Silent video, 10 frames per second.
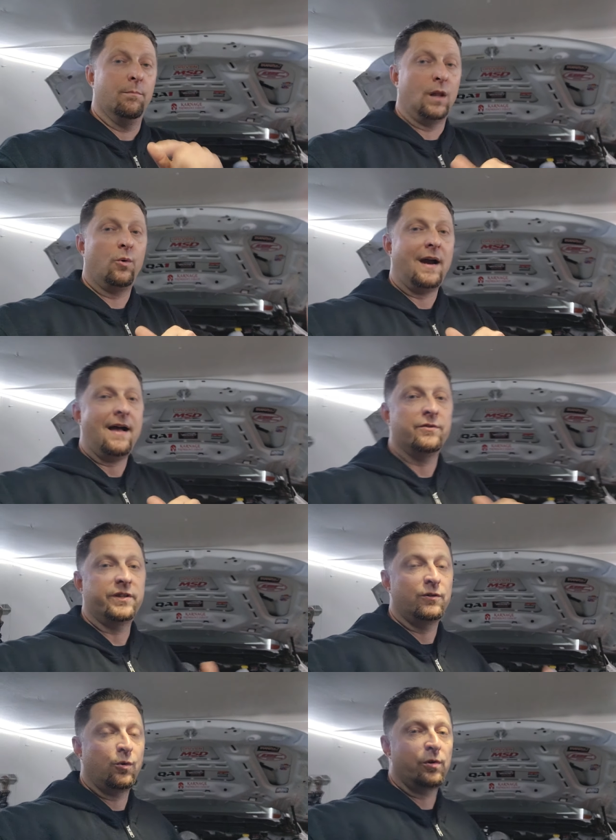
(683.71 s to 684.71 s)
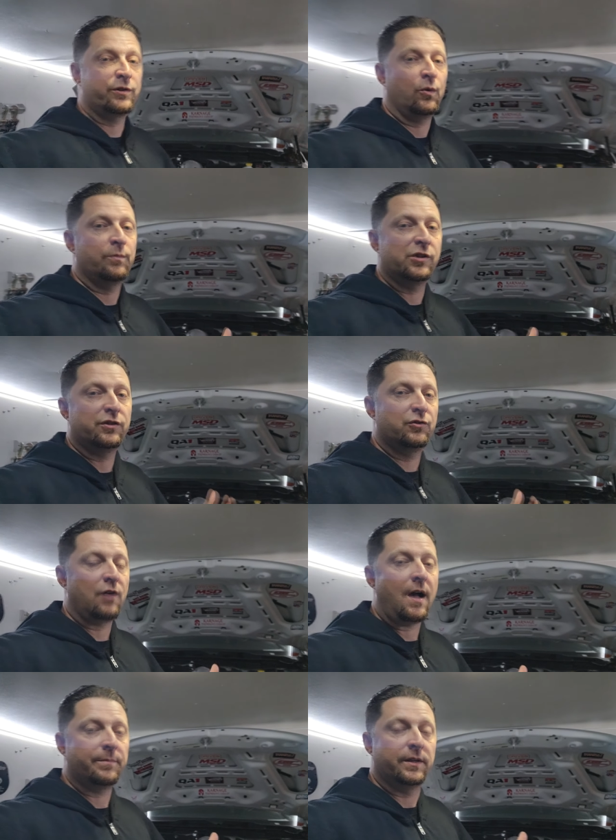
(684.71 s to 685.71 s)
blower housing TorqStorm just
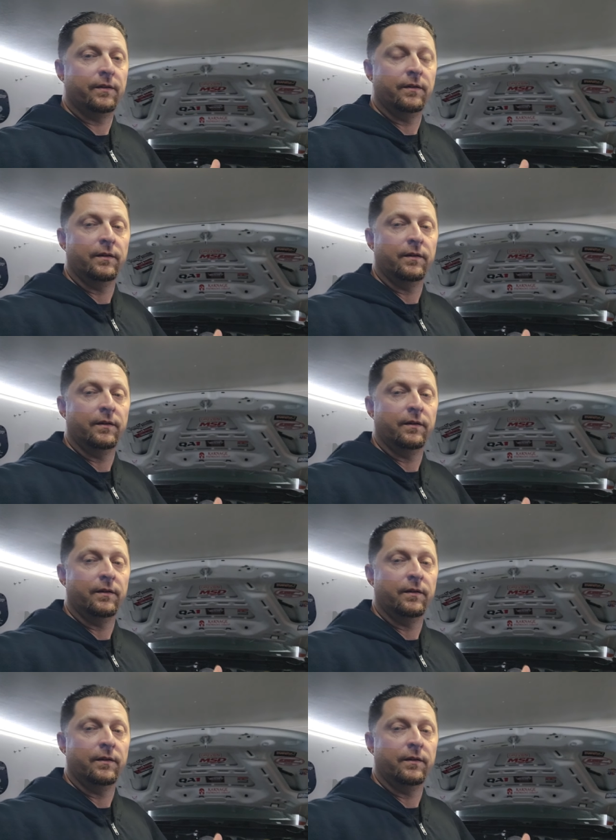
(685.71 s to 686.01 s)
dropped.